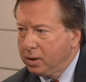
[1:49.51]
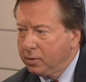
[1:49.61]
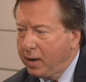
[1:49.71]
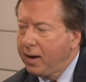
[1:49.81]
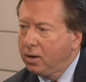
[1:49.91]

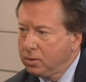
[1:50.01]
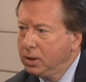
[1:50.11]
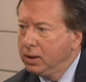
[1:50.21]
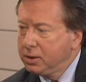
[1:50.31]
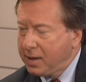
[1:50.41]
of how
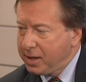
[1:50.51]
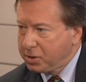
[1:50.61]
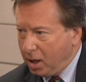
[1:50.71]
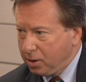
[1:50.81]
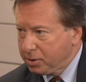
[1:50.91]

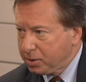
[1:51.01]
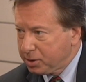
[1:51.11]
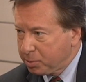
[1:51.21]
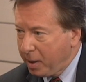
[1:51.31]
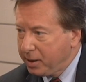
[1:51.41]
tax dollars
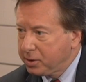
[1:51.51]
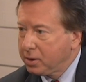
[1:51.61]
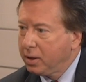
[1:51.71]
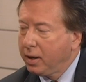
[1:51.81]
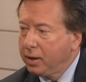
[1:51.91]
are
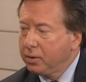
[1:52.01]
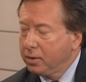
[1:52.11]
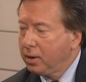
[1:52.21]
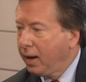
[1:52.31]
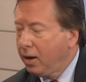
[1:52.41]
spent
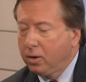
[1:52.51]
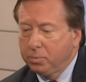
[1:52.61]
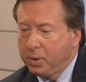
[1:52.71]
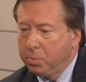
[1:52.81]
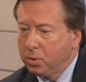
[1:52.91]
and
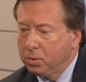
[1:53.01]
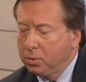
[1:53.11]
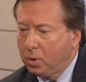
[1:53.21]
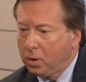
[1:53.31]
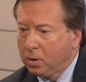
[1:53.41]
how people
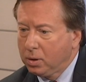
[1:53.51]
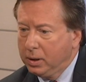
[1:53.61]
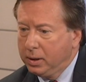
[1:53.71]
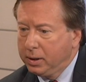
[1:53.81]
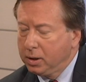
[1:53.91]
who are
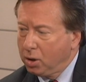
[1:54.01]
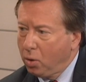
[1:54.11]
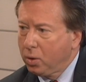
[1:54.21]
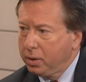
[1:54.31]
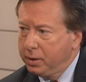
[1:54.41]
in
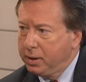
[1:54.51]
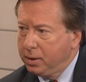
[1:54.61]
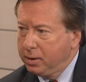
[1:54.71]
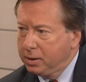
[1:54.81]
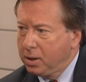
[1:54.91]
lower e
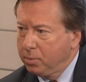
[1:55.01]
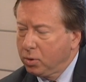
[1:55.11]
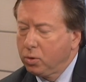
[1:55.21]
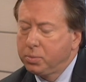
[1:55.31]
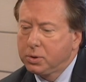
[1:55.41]
income
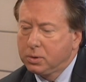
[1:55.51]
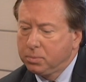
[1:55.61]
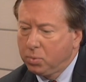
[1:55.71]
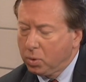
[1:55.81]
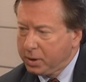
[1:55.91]

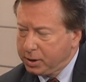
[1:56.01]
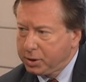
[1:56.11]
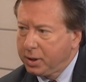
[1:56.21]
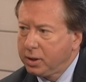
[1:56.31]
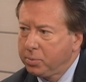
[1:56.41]
groups, poorly
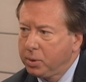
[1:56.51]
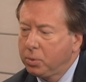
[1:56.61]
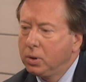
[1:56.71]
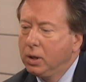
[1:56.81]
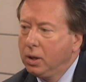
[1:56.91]
educated
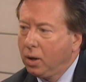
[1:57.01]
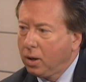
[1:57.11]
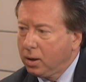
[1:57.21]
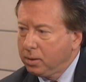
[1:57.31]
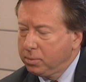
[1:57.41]
people,
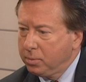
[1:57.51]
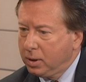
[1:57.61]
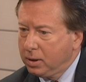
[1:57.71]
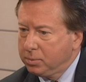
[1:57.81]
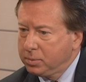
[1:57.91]
are
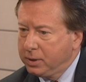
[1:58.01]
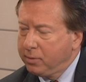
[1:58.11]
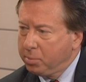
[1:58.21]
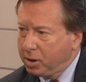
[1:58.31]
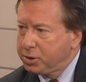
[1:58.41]
uh,
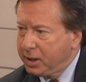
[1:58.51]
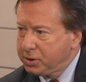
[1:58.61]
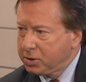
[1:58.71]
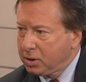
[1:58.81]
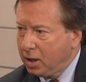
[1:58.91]
given better
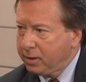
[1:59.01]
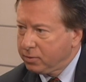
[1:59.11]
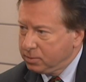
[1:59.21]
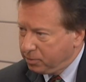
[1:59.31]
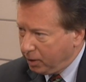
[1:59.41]
chances at
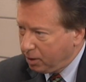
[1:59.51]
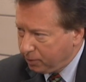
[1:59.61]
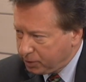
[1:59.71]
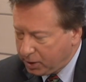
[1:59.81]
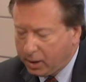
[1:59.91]
life. Yes. Fair
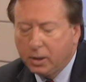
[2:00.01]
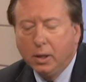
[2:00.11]
enough to say that?